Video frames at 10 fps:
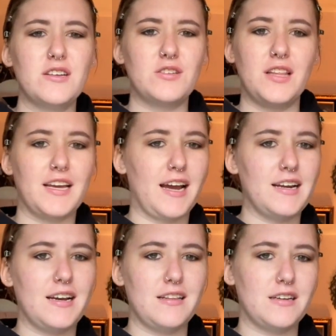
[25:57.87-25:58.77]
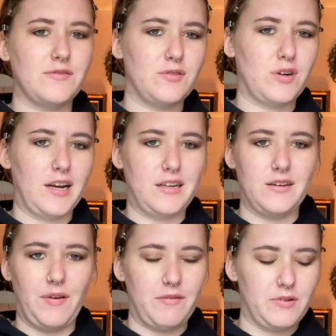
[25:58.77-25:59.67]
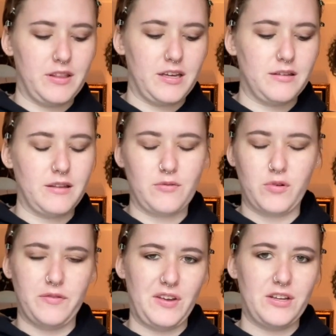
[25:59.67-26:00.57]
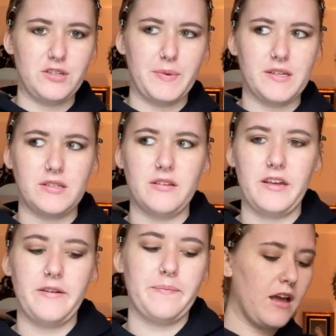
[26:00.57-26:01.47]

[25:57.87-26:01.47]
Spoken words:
So they kind of got like a variety of everything, like 1 of each basically.